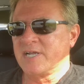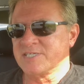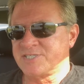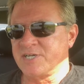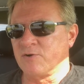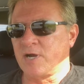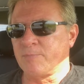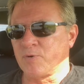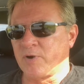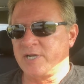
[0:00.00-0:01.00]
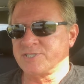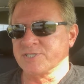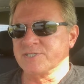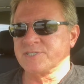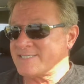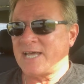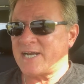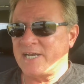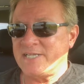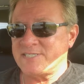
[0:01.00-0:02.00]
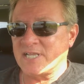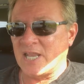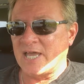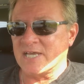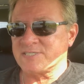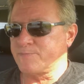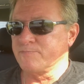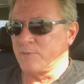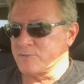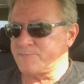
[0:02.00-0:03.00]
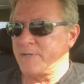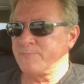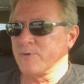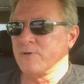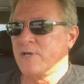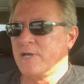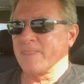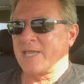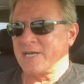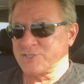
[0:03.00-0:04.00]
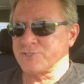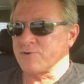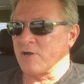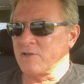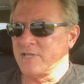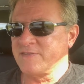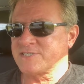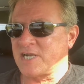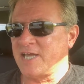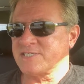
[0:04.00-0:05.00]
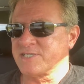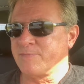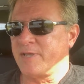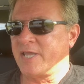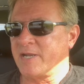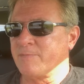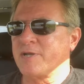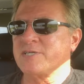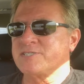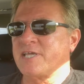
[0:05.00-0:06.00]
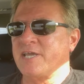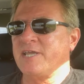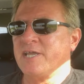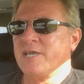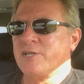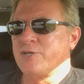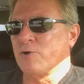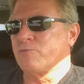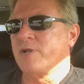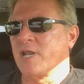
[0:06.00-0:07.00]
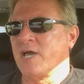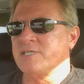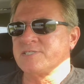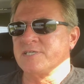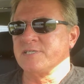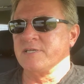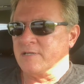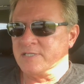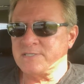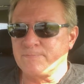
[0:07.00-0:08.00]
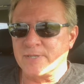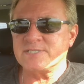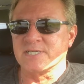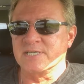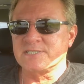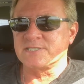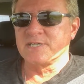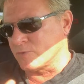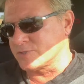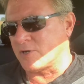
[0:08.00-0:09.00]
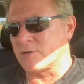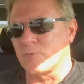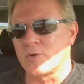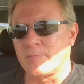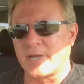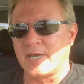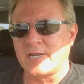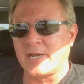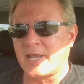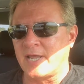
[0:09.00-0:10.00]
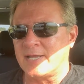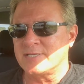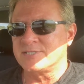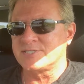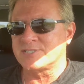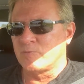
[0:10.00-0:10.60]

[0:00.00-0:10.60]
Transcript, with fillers: casino operations. It's not an easy class. Most people kind of struggle in this class at the beginning because they don't realize that it's a business. We'll talk more about it as